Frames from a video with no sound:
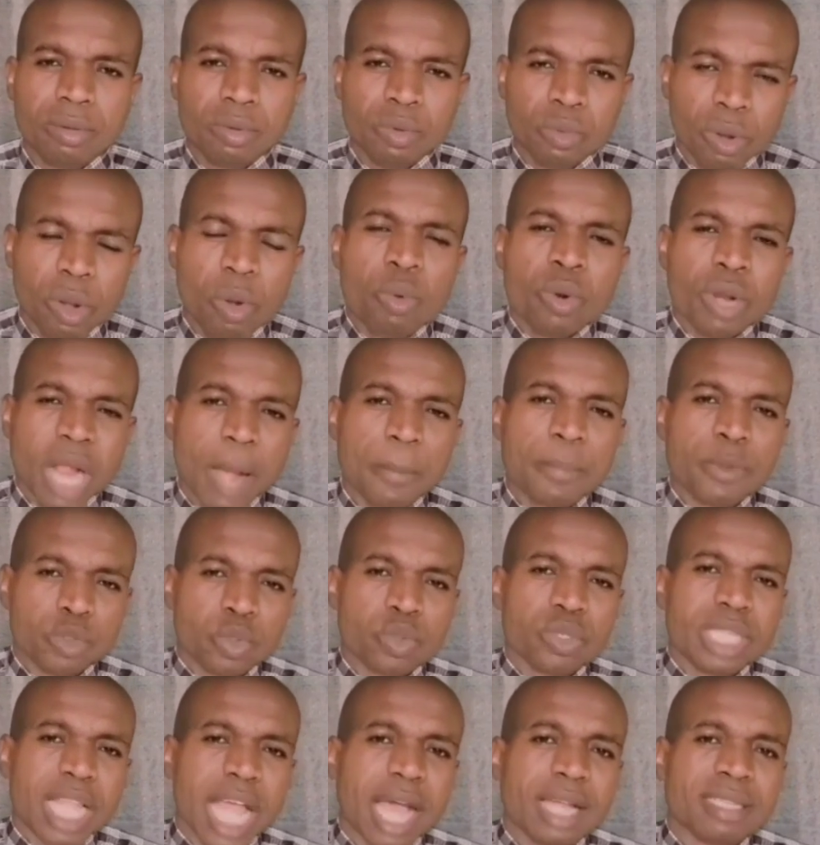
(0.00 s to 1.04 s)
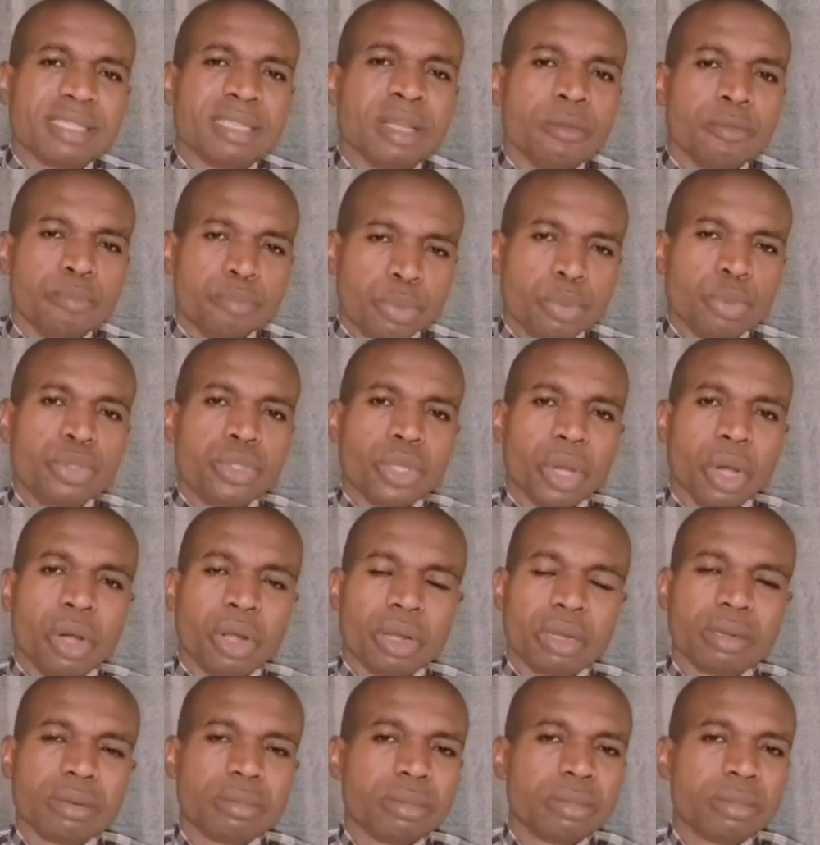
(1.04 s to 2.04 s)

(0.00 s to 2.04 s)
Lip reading: What will happen to that bulldog?